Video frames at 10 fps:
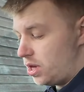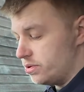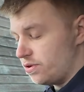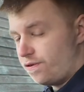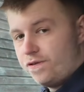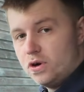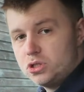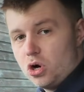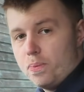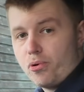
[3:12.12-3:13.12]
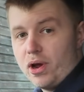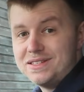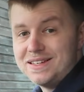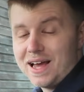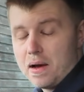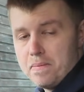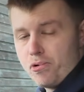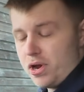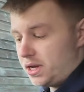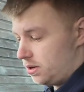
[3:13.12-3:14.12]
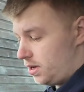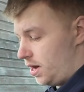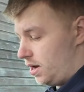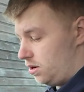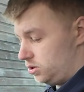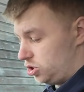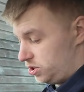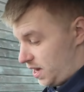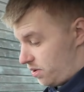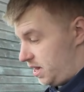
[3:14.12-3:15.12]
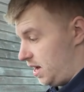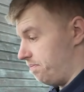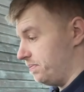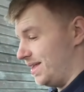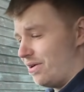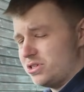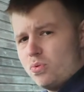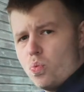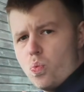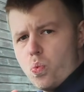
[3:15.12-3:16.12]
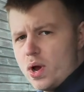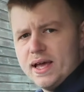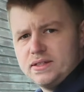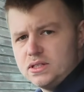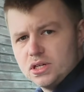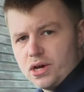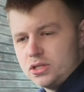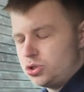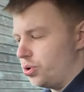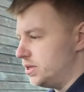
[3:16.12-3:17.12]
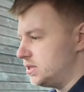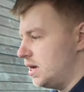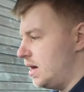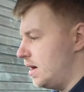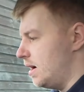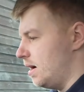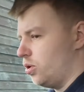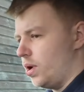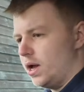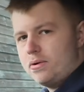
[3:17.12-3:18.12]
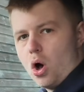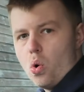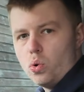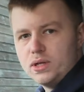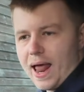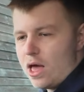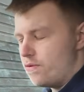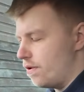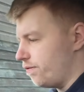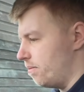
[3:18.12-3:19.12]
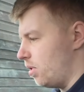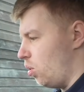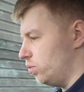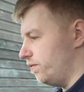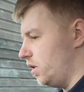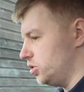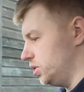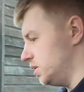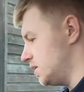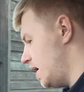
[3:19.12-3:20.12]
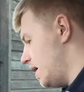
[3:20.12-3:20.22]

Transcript: there was a foot-operated handbrake just down here. And that was a weird design choice, quite an old layover from old versions.